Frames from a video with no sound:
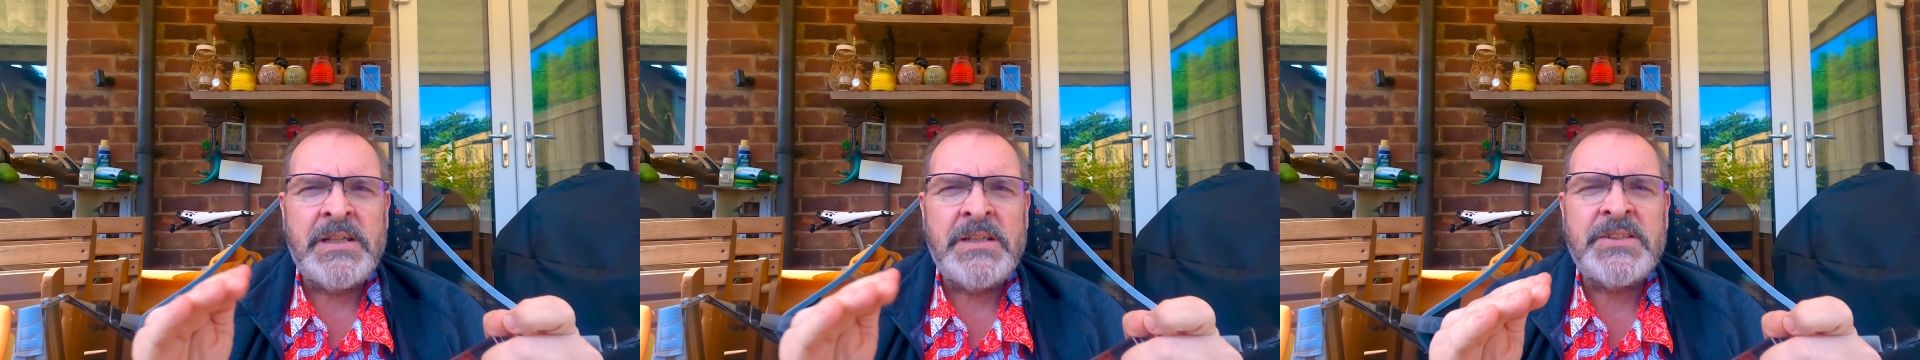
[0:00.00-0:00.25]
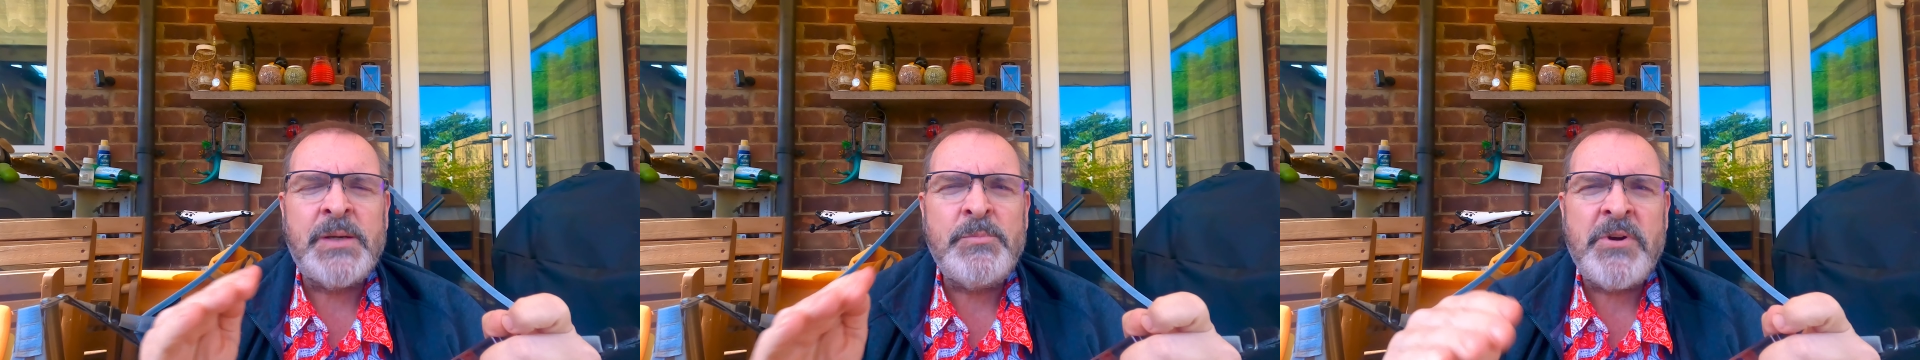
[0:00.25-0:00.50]

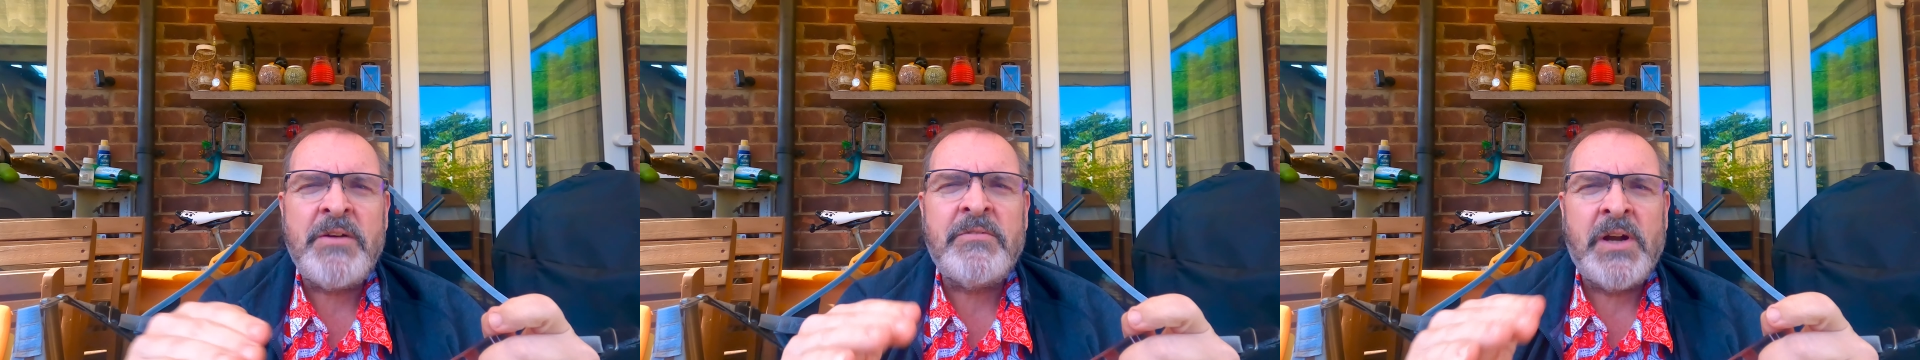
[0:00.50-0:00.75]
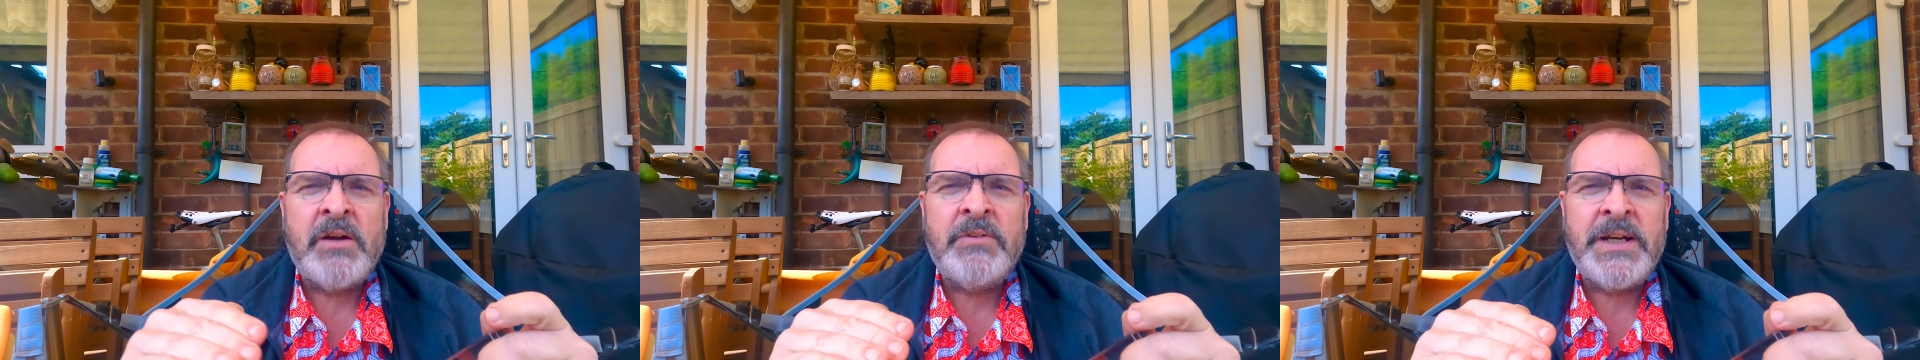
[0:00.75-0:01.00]
somewhere
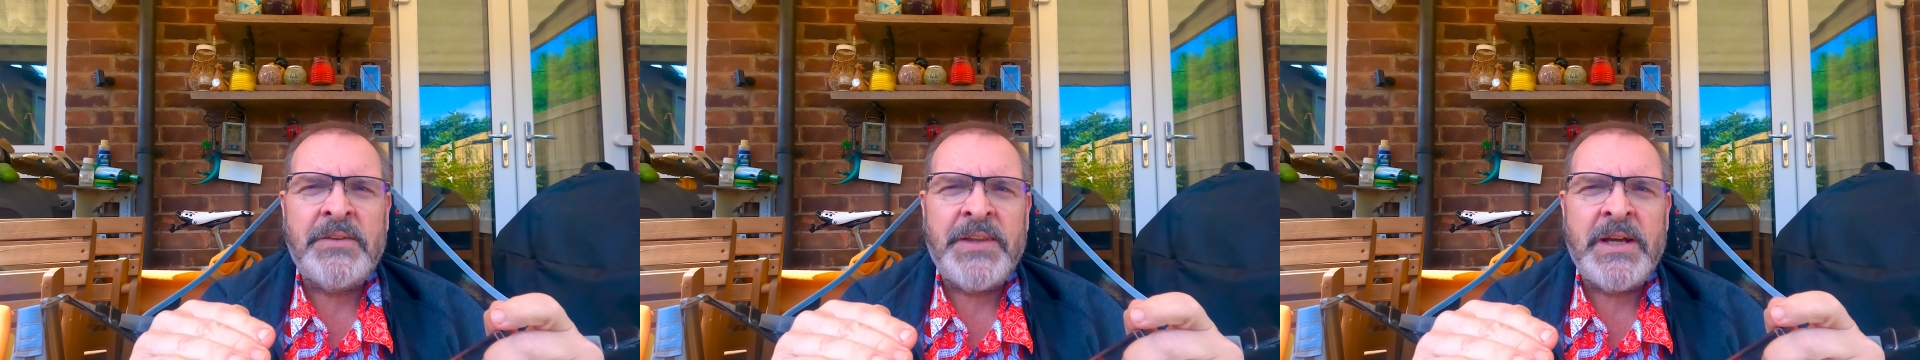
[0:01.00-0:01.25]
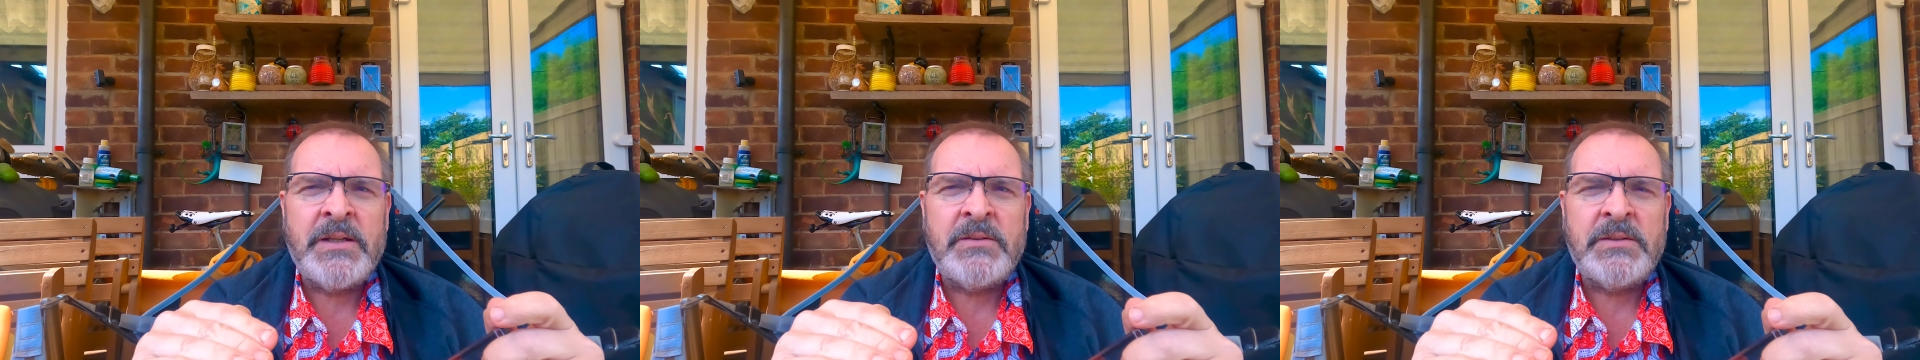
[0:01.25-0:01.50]
around that.